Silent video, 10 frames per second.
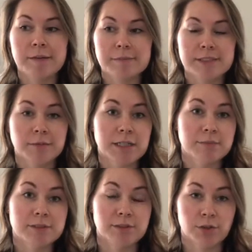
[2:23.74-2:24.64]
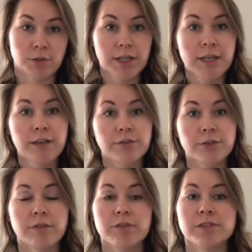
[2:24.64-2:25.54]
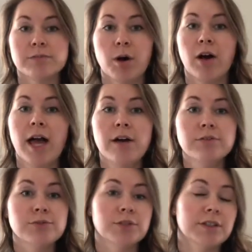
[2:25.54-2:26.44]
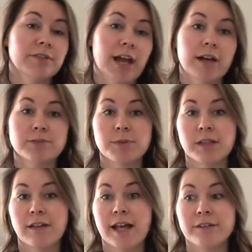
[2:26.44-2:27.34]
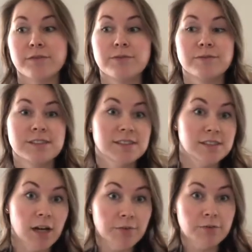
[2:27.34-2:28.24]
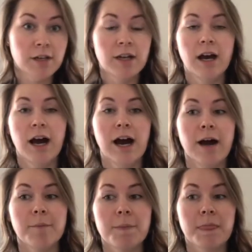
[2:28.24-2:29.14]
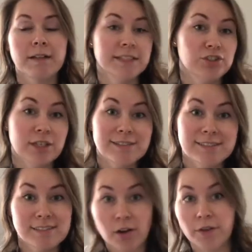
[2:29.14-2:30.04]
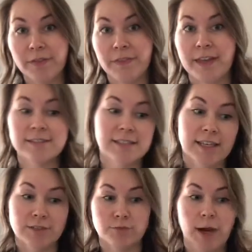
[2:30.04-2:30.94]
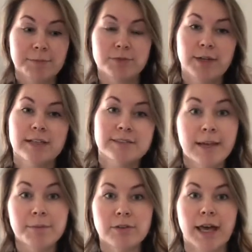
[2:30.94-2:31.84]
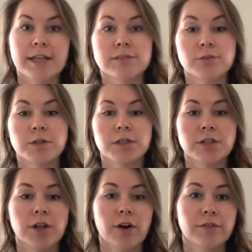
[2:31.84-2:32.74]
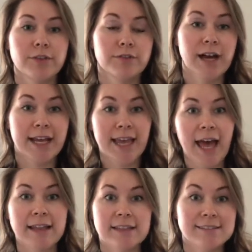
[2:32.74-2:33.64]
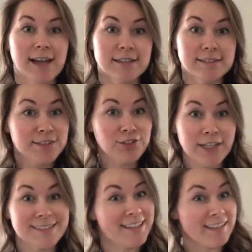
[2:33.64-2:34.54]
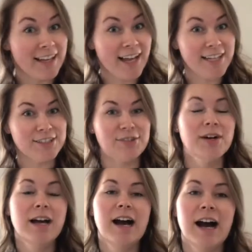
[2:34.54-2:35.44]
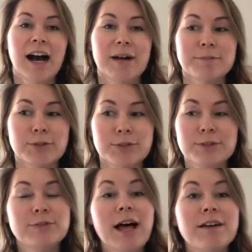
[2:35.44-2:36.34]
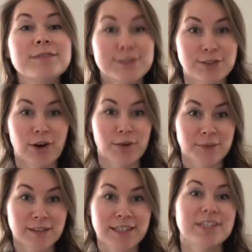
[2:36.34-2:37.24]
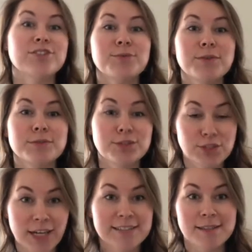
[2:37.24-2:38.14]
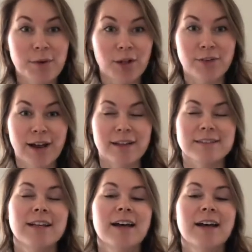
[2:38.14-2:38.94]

Sometimes it's annoying if you live in a small house or you live in a house with a lot of stuff. A leash gets stuck on things. It gets wrapped around table legs, or if you've got a cat that's constantly chasing it like I do. Lulu loves a dog with a leash and will chase them all around.